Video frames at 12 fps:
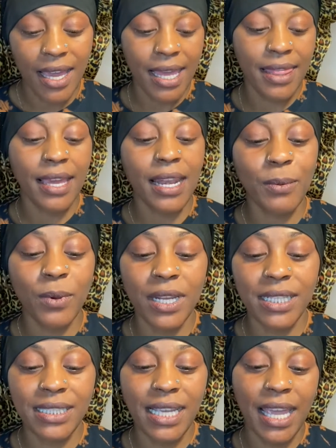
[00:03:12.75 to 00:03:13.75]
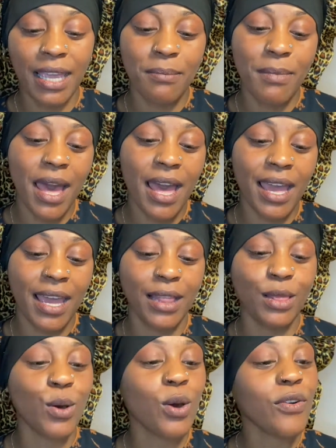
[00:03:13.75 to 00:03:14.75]
and then I'm going to take my
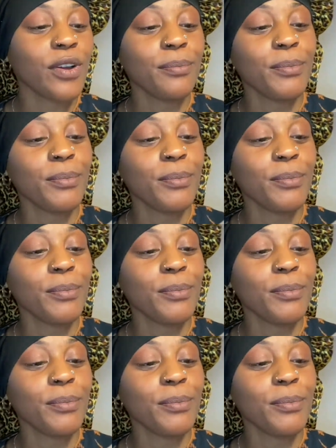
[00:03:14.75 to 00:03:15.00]
Laura